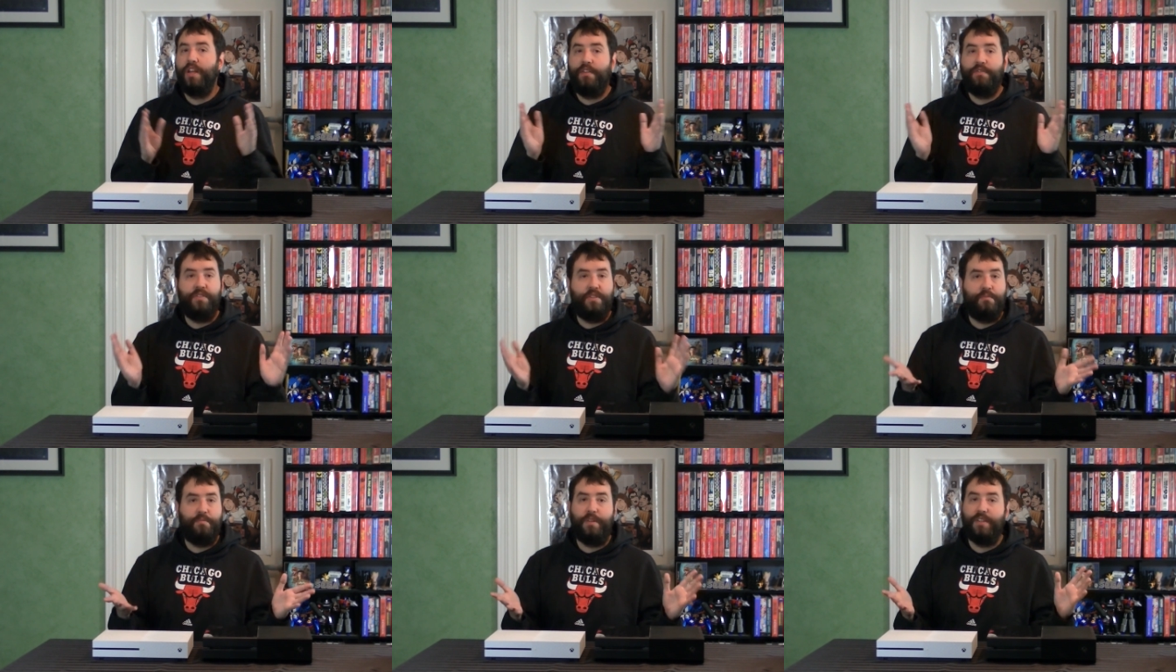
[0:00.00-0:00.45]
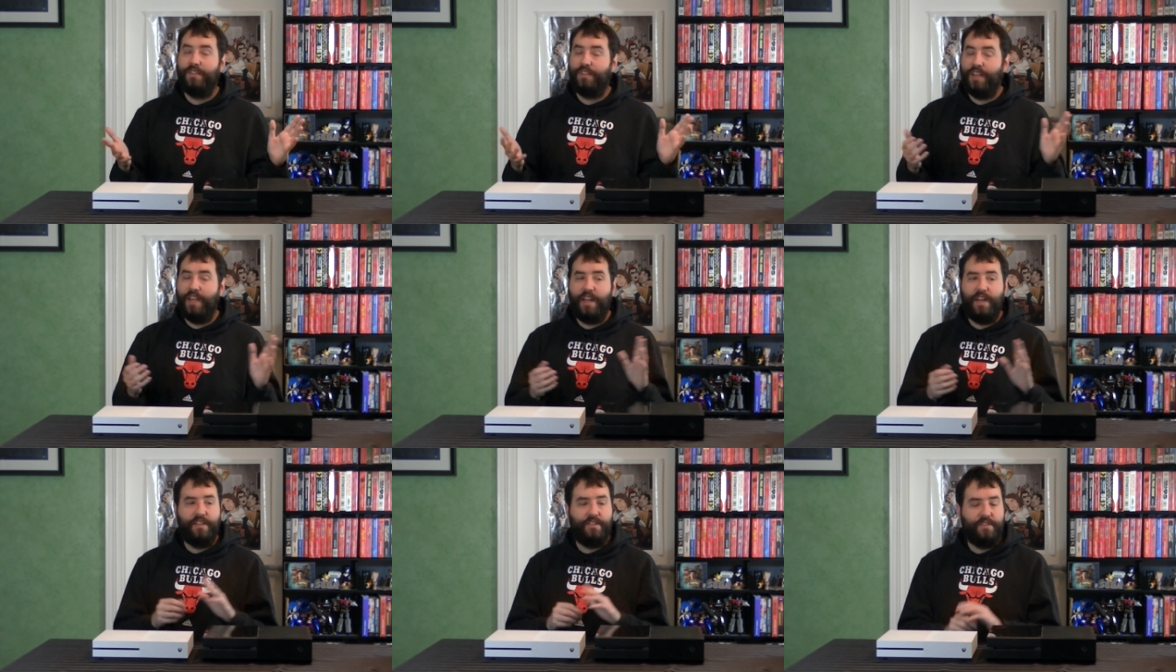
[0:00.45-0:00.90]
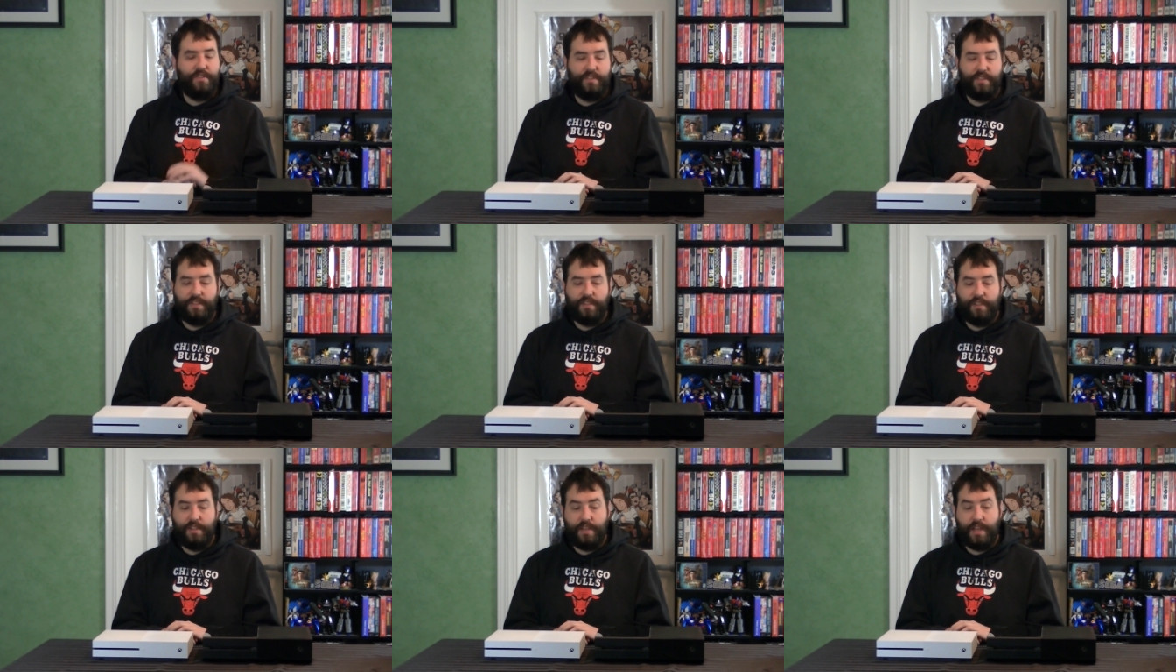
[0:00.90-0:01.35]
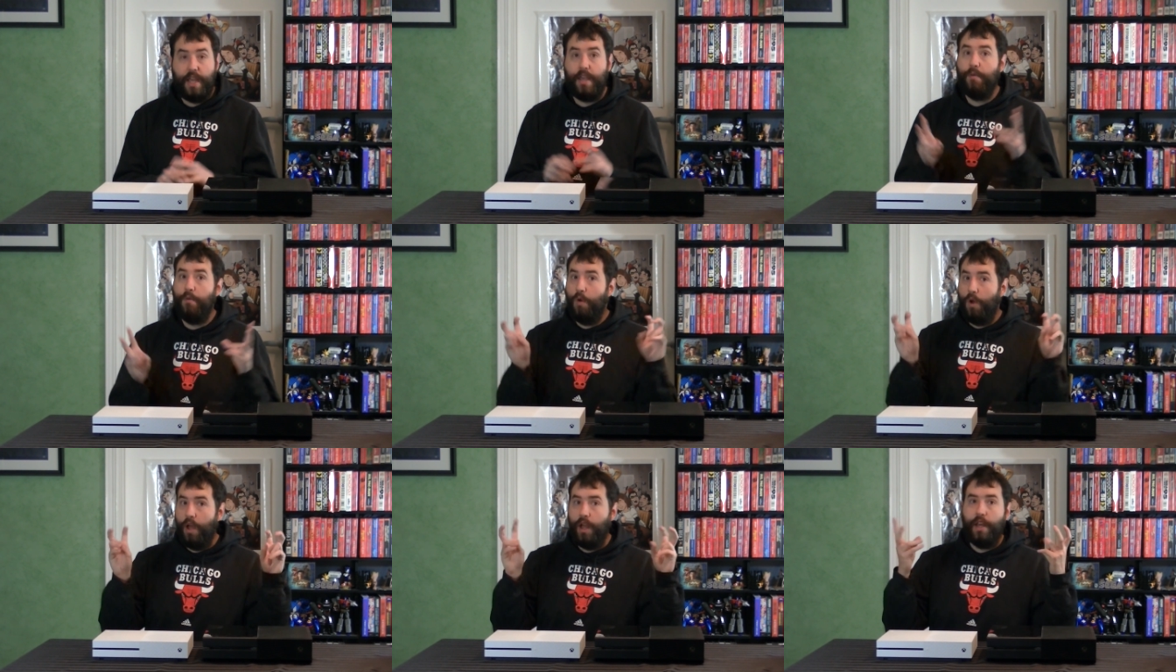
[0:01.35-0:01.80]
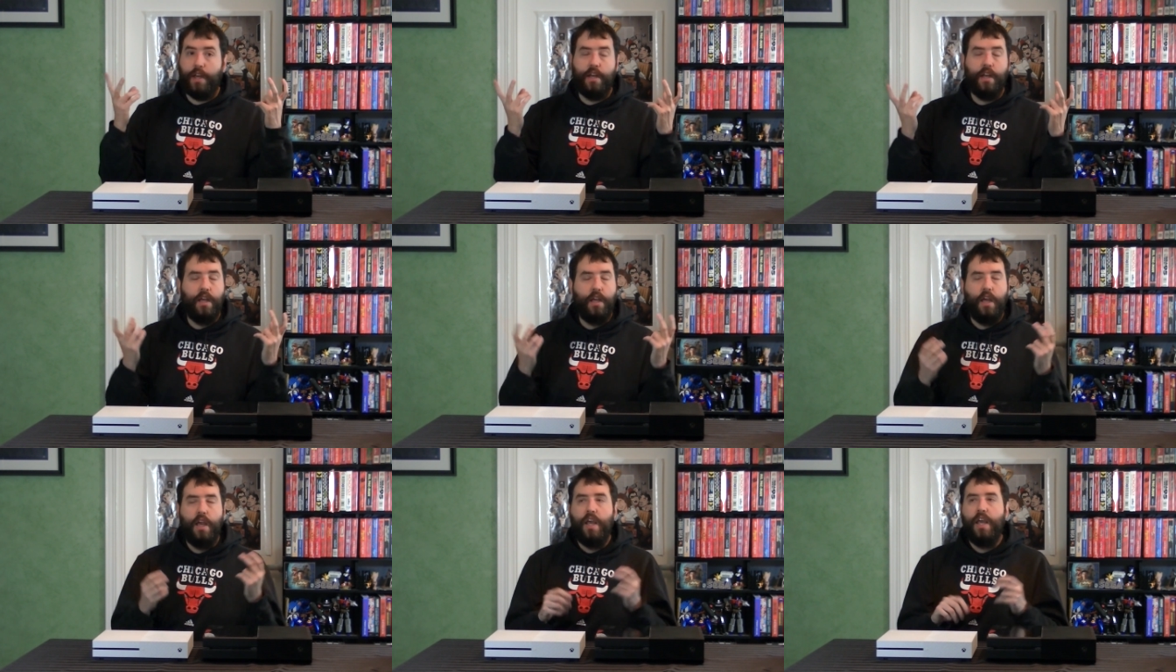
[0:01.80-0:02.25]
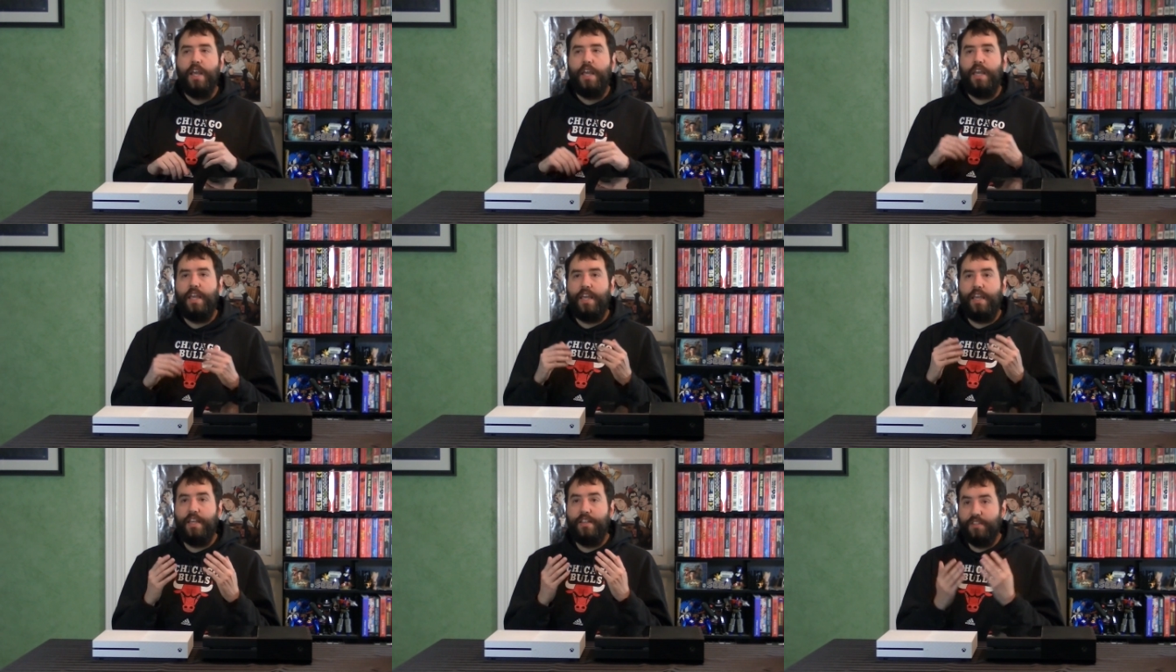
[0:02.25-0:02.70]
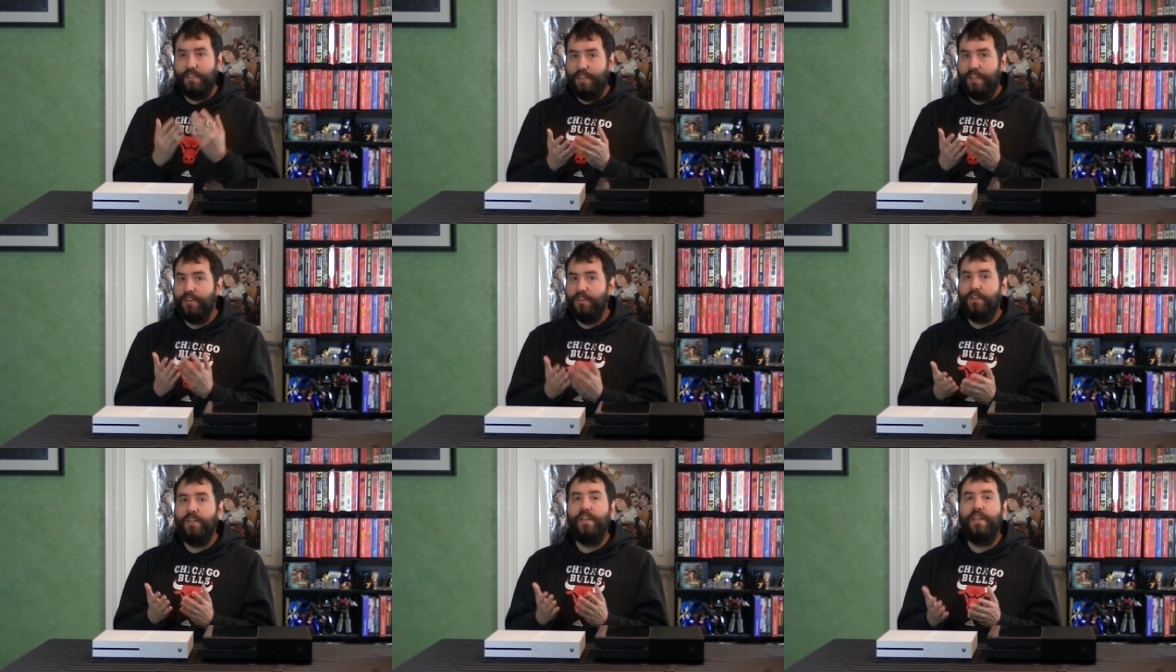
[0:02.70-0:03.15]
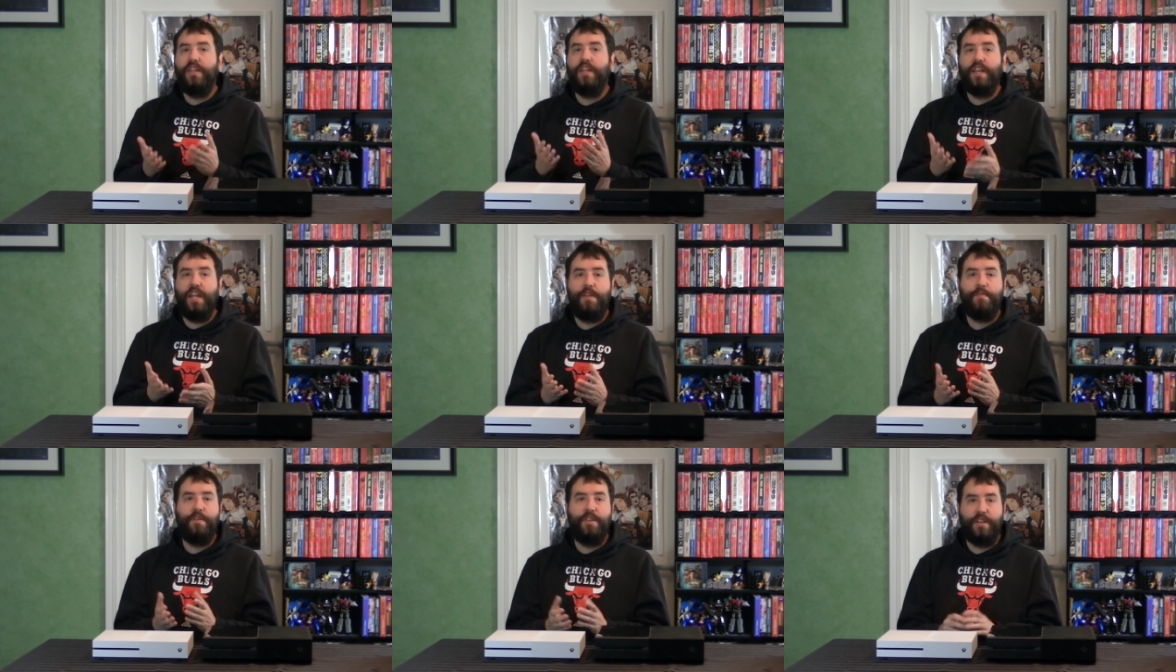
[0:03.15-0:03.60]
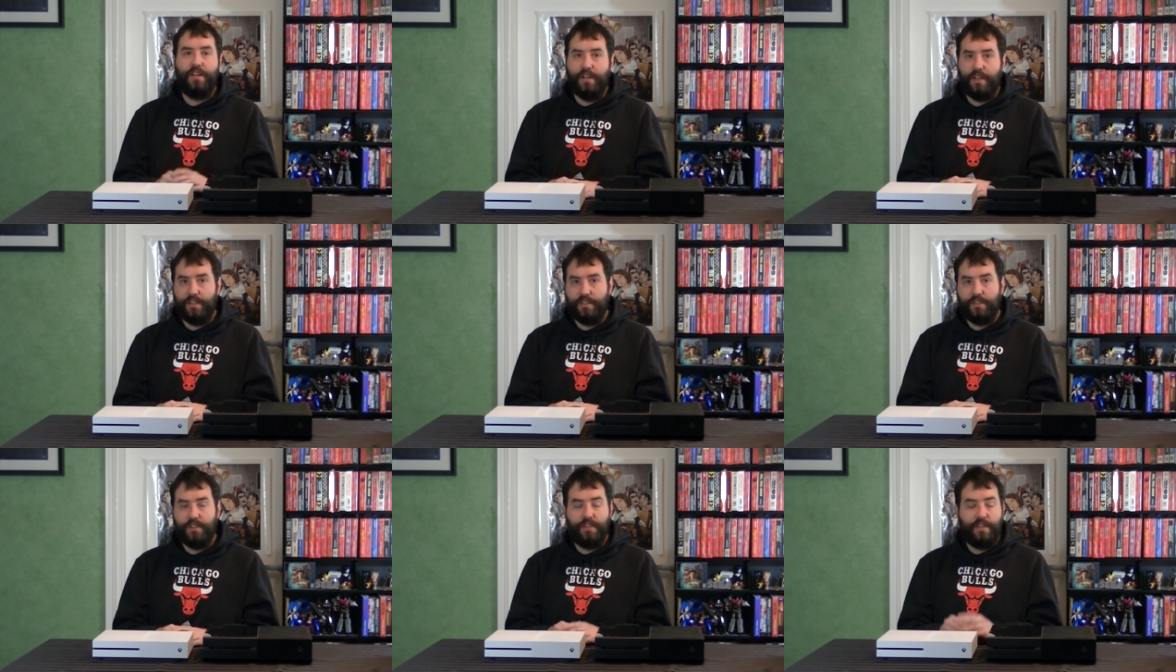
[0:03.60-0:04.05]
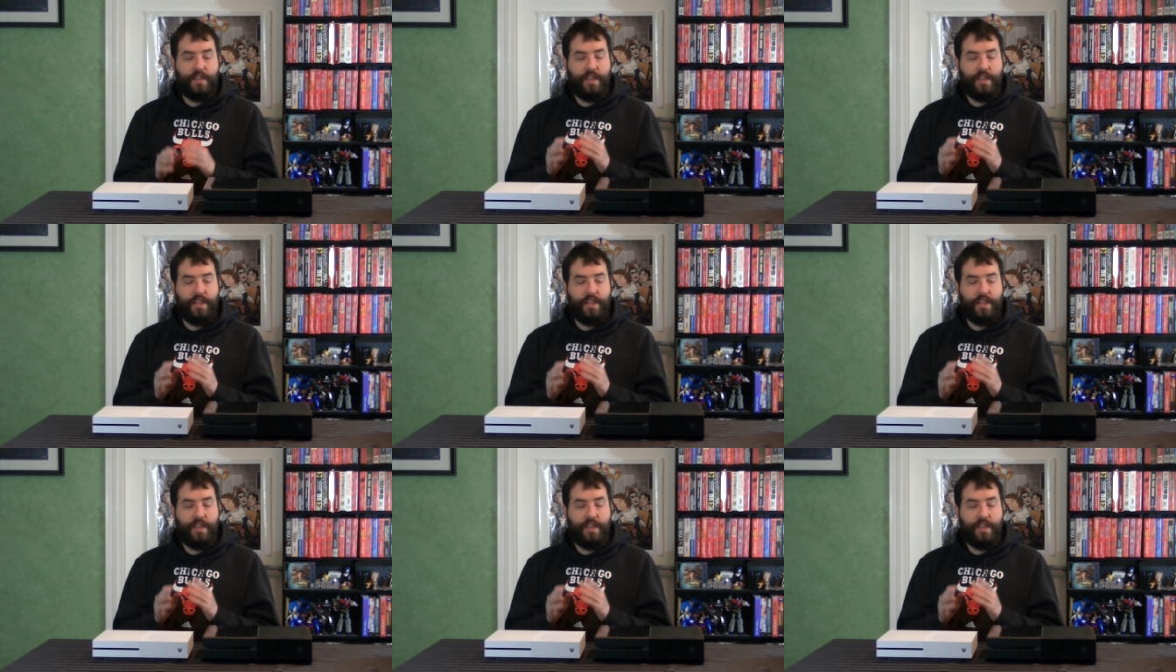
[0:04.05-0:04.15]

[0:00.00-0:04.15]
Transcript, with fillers: I've been saying it since day one, is literally the name of the console.